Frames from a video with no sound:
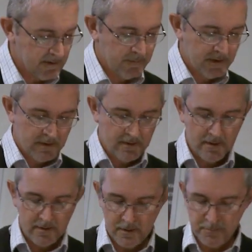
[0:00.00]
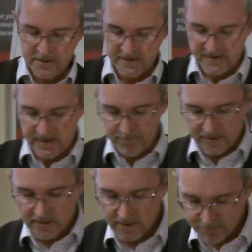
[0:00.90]
I'm going to open this up.
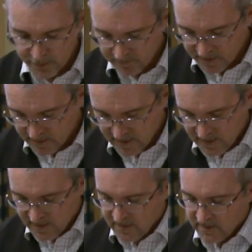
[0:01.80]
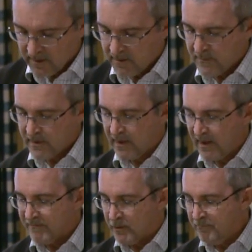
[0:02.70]
I'm putting my
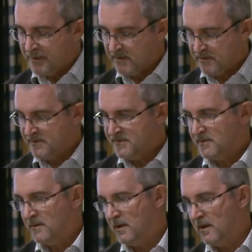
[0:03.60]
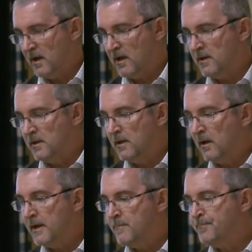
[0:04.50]
glove on because
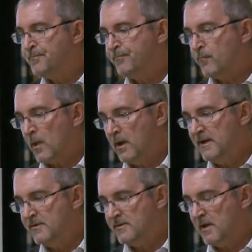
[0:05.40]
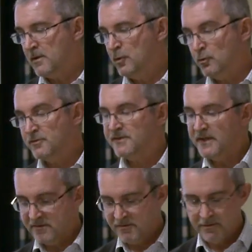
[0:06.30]
lime is
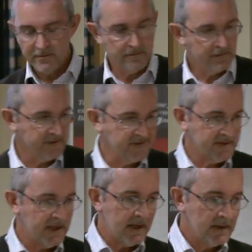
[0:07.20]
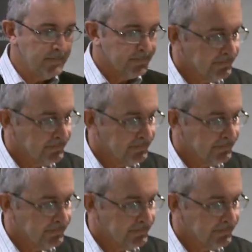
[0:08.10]
caustic to skin.